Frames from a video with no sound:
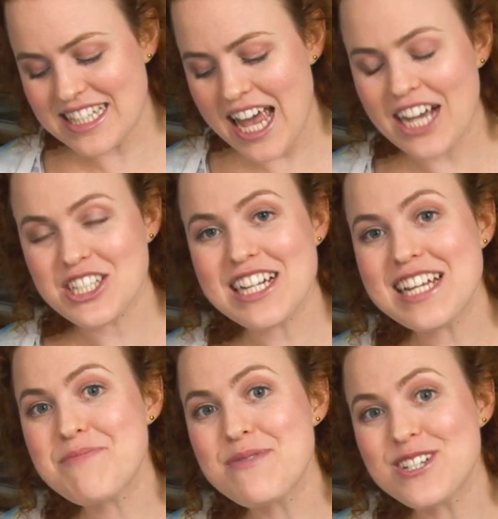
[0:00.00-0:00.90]
They
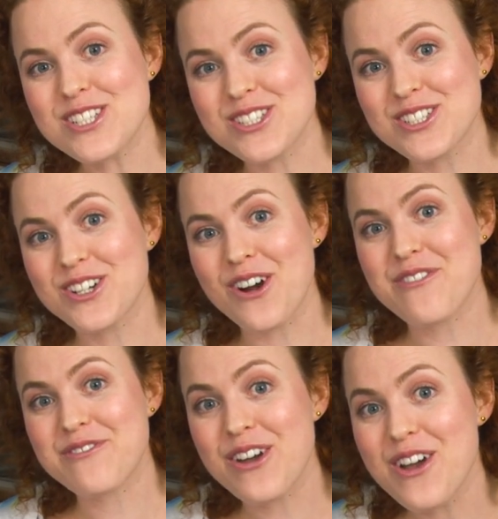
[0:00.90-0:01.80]
actually push you to go
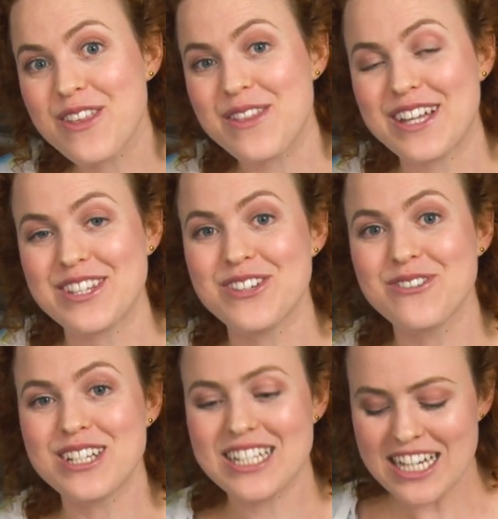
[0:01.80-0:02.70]
further than you
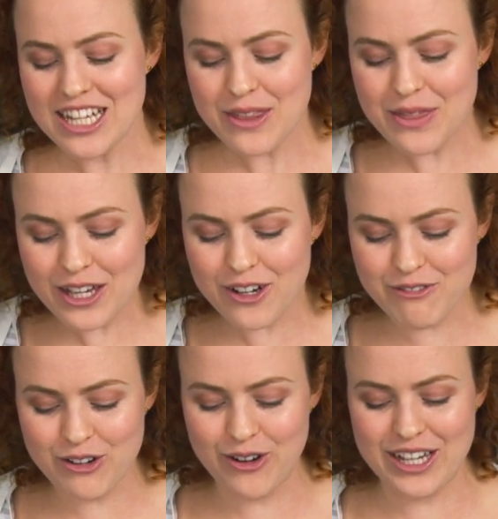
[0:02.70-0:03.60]
would think
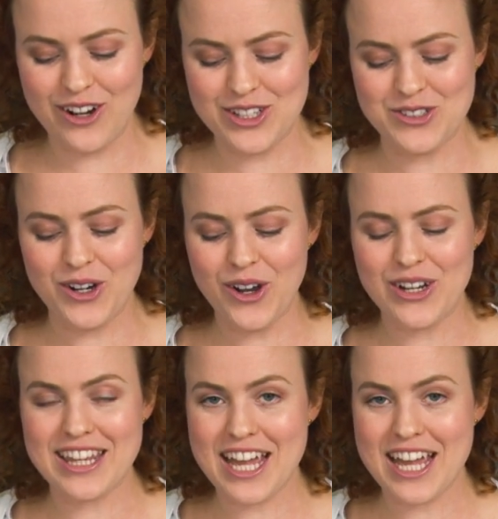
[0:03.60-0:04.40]
of going on your own.